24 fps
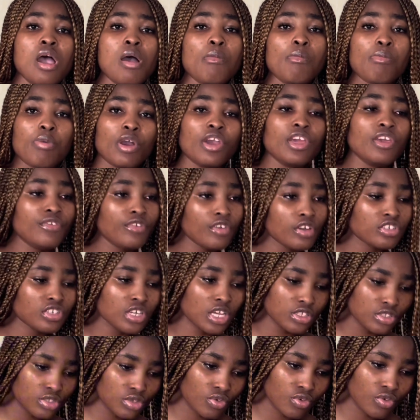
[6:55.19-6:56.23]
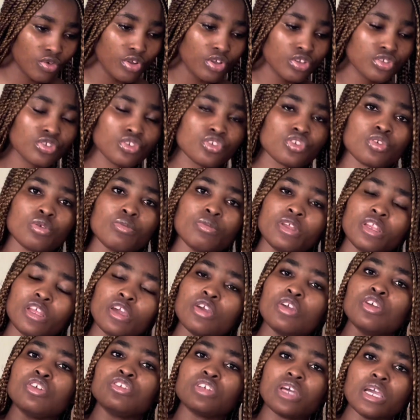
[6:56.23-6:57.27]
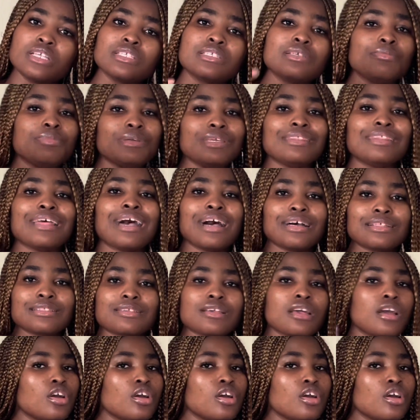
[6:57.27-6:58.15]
but if you're trying to grow your social media, you're trying to be that